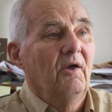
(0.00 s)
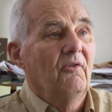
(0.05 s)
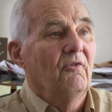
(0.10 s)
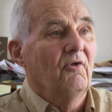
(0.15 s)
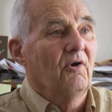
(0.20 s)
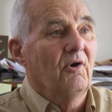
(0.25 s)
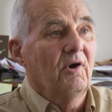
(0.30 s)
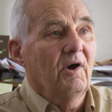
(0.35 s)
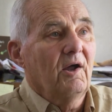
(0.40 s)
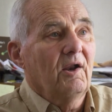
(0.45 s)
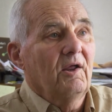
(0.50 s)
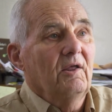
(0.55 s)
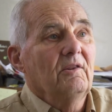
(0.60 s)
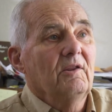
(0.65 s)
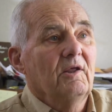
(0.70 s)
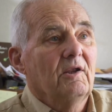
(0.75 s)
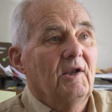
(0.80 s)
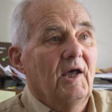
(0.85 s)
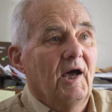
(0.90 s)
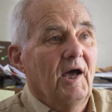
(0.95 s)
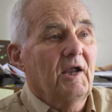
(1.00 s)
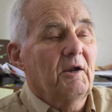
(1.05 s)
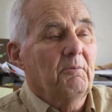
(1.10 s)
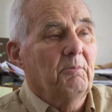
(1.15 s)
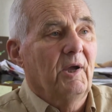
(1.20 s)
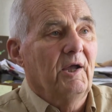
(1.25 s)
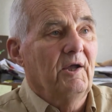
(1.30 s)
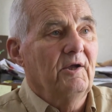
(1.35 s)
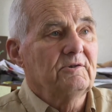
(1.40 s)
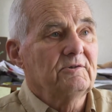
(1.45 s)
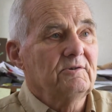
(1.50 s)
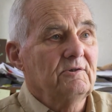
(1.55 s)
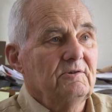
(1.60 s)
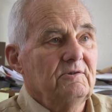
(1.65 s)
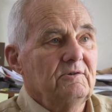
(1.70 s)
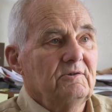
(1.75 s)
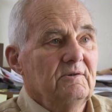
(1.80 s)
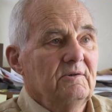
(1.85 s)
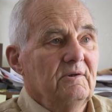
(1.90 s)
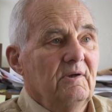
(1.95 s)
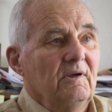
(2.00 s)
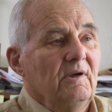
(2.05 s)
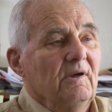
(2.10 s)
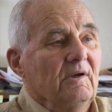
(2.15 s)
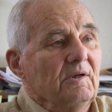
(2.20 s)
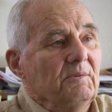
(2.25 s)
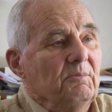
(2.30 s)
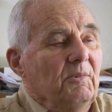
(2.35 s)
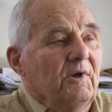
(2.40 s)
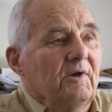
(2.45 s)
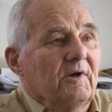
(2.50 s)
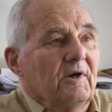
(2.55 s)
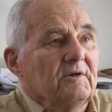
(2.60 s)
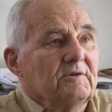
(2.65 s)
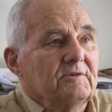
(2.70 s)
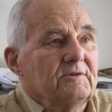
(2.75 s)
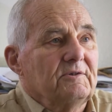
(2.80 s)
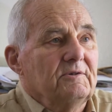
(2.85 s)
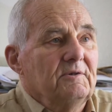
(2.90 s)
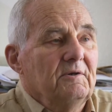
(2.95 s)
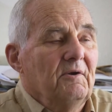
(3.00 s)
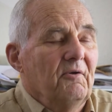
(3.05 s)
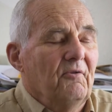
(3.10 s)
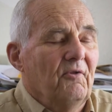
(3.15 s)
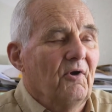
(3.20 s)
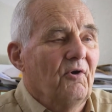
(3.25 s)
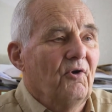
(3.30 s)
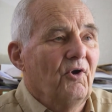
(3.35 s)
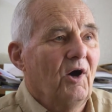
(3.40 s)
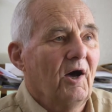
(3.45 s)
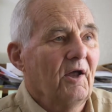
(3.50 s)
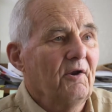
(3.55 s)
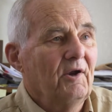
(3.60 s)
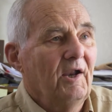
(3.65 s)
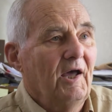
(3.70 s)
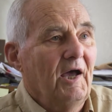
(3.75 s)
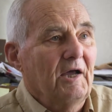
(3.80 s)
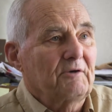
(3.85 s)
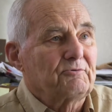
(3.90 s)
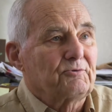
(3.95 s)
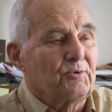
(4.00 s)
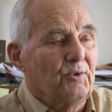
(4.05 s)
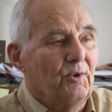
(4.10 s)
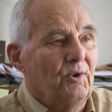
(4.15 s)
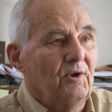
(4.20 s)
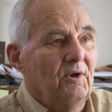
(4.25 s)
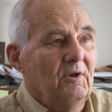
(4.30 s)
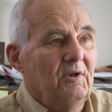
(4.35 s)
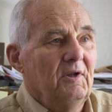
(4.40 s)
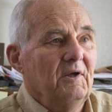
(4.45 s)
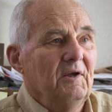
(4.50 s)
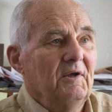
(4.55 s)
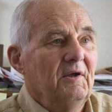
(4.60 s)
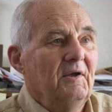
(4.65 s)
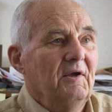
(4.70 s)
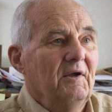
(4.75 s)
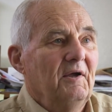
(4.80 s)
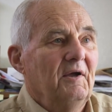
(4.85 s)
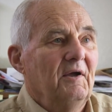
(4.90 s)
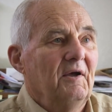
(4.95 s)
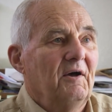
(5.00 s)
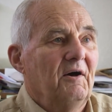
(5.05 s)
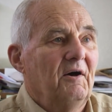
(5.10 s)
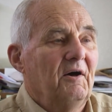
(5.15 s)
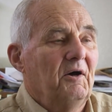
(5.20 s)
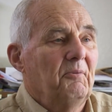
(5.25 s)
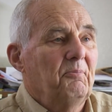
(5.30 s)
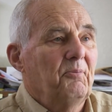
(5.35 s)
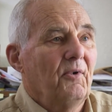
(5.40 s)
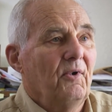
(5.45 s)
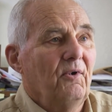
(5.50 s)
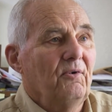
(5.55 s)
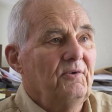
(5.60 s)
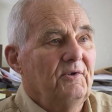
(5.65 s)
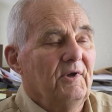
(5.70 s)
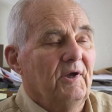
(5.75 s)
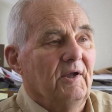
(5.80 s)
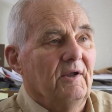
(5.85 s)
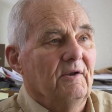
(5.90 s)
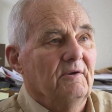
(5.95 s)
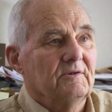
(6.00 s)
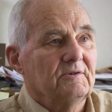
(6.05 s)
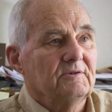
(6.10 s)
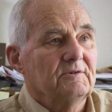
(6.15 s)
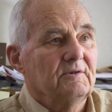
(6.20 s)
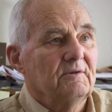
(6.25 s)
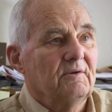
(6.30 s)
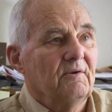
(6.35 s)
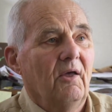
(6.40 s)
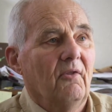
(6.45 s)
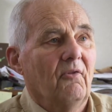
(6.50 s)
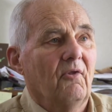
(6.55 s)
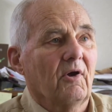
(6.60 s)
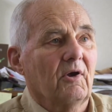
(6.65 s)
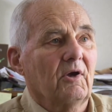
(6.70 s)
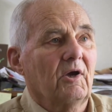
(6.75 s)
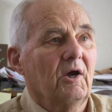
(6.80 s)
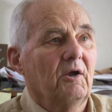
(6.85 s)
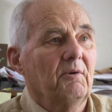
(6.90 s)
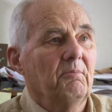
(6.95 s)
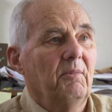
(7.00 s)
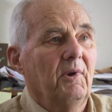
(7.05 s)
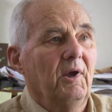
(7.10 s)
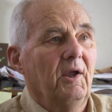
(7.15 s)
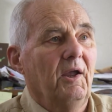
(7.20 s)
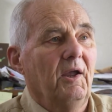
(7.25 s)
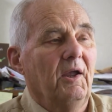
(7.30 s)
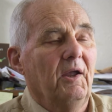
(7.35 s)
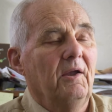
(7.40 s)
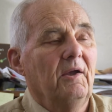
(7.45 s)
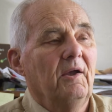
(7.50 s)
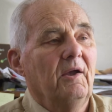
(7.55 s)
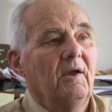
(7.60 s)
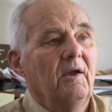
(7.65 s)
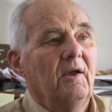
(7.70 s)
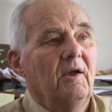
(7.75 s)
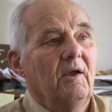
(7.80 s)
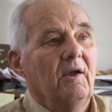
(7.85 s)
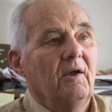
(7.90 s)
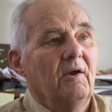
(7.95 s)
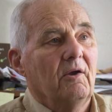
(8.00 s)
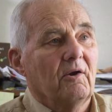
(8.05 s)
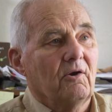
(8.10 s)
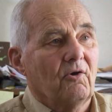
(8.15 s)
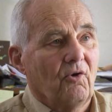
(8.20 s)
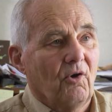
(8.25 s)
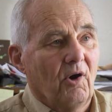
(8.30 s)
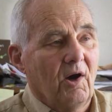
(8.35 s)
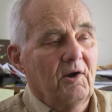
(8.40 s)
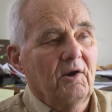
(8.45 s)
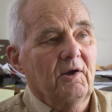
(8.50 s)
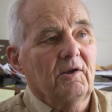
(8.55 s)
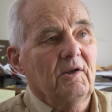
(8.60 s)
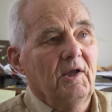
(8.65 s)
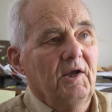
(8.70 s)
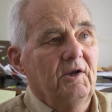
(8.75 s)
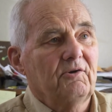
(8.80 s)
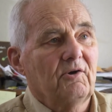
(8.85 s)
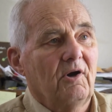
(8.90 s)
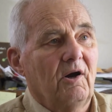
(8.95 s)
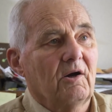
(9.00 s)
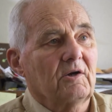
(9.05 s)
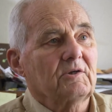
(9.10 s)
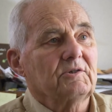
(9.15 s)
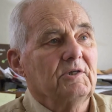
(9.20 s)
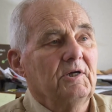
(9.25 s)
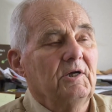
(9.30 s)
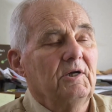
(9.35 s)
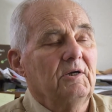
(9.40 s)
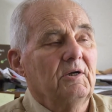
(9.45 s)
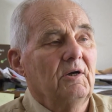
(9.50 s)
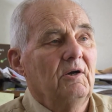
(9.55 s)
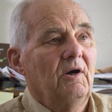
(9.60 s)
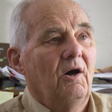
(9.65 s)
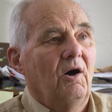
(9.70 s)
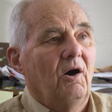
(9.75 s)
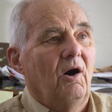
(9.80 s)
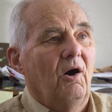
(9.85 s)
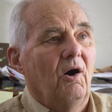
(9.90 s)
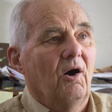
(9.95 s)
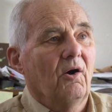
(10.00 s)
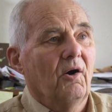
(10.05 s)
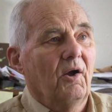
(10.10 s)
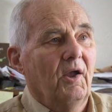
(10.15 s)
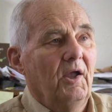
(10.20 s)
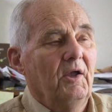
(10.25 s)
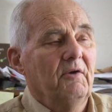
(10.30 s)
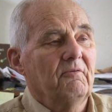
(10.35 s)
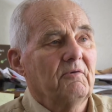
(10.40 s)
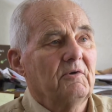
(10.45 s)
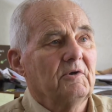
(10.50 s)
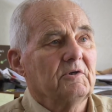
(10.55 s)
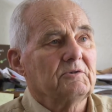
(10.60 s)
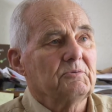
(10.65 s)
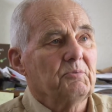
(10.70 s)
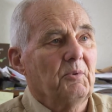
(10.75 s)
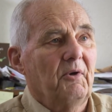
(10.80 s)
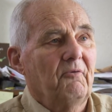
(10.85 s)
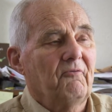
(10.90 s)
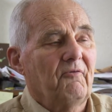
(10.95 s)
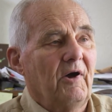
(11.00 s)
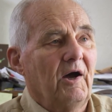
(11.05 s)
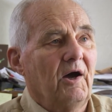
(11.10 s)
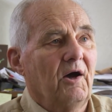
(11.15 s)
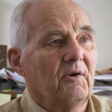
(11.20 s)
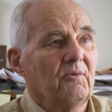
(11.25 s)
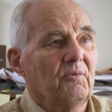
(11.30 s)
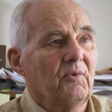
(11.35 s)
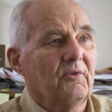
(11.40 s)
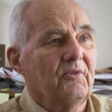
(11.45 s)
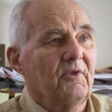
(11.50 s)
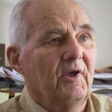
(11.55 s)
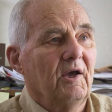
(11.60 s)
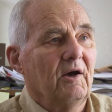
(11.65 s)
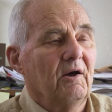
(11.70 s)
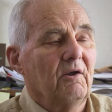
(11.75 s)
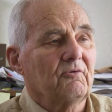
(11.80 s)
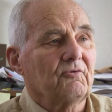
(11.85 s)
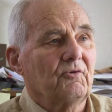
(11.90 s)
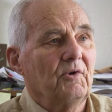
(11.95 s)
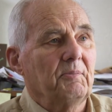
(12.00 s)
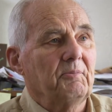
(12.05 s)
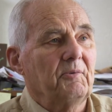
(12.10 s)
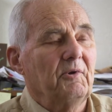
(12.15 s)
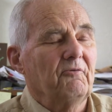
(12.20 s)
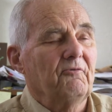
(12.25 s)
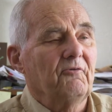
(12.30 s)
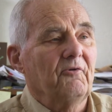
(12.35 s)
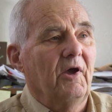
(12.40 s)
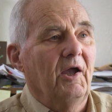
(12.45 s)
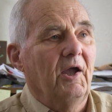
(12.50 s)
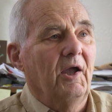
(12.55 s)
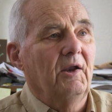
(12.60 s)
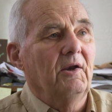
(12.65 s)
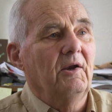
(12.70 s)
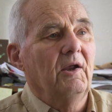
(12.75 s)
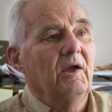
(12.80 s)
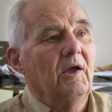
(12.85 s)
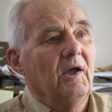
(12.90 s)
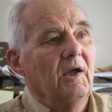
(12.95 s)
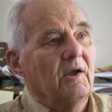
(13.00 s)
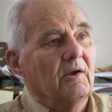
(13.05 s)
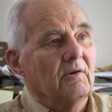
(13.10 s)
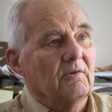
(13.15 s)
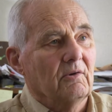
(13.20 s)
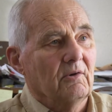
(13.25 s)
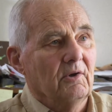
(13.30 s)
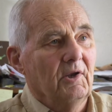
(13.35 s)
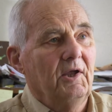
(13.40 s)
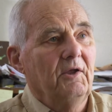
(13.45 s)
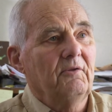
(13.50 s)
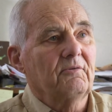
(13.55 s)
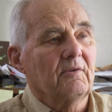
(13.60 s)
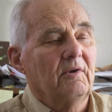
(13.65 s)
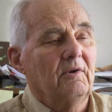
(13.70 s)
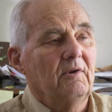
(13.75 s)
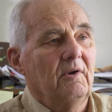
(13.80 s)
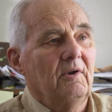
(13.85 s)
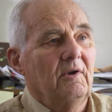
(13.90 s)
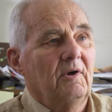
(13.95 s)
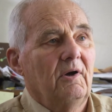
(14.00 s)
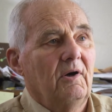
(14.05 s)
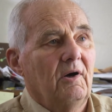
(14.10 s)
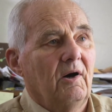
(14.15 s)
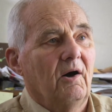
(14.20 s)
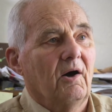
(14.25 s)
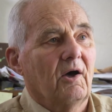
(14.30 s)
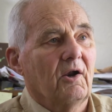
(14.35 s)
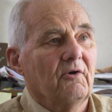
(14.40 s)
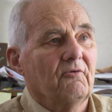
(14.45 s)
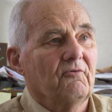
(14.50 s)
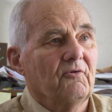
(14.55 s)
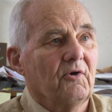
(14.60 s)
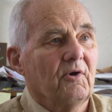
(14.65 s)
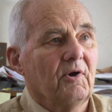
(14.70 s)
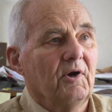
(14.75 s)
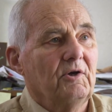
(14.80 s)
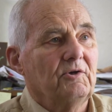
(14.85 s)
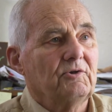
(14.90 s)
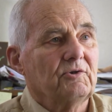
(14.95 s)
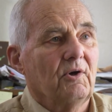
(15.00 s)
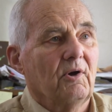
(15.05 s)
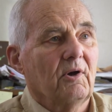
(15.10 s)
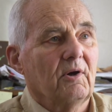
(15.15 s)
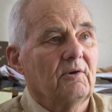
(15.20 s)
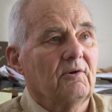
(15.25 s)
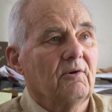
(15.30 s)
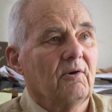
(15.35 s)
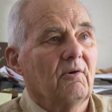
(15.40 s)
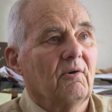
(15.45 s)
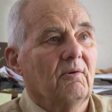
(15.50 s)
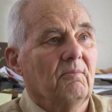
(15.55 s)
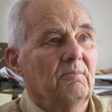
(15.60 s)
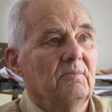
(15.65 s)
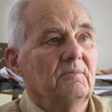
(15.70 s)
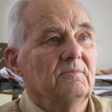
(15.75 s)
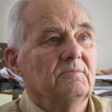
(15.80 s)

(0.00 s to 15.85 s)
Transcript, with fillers: They're not in the databases because they're not natural uh, proteins that can be chronically toxic or even as we found with the L-tryptophan, lethal on a very short term.